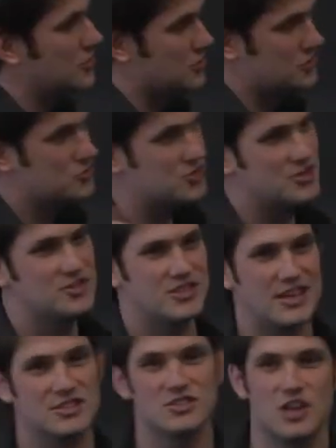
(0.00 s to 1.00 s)
you can use the
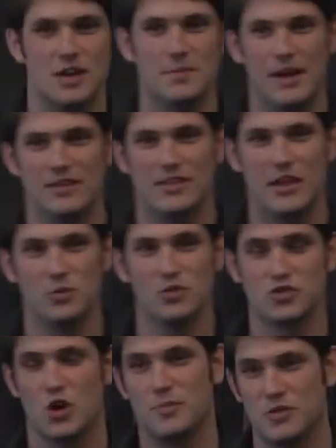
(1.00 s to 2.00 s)
Sextant gem and they will
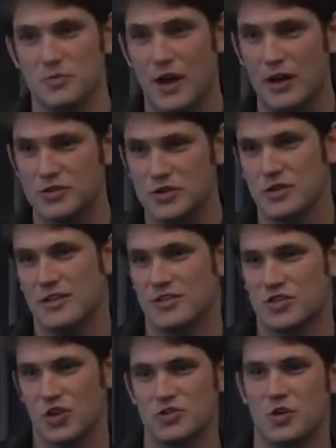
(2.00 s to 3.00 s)
show up in your browser.
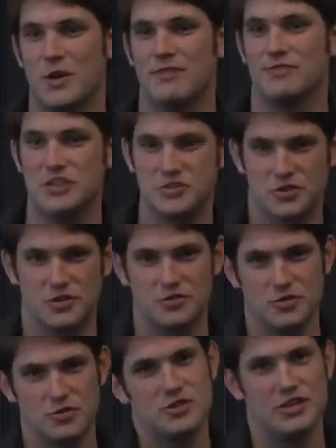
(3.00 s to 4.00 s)
This is also a feature
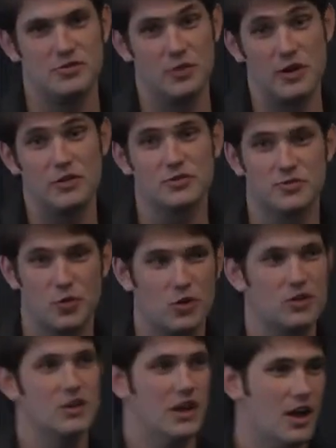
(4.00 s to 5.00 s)
introduced in Rails
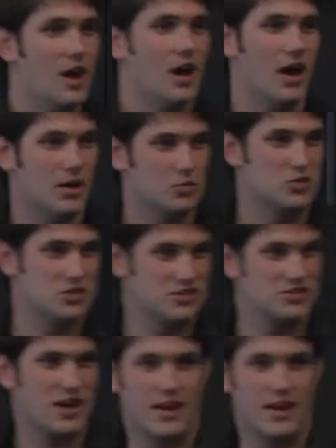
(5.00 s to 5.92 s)
4, which is